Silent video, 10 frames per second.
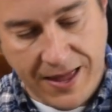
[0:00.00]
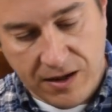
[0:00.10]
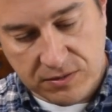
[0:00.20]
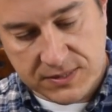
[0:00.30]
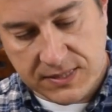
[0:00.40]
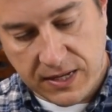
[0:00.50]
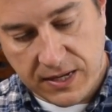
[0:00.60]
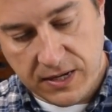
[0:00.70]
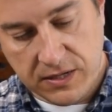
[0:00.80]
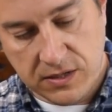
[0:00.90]

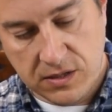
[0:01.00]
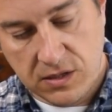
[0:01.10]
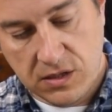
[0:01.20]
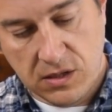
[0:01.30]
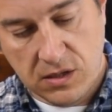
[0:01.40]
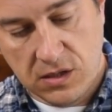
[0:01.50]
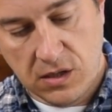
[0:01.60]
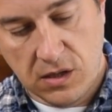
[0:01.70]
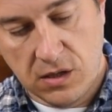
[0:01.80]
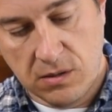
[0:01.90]
outside
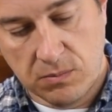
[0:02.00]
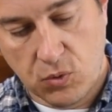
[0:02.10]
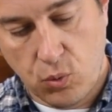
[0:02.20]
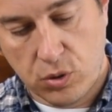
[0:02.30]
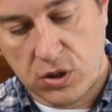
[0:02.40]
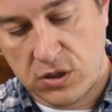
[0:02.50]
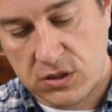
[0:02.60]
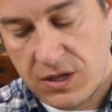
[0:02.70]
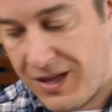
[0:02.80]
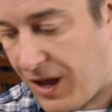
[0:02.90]
corners.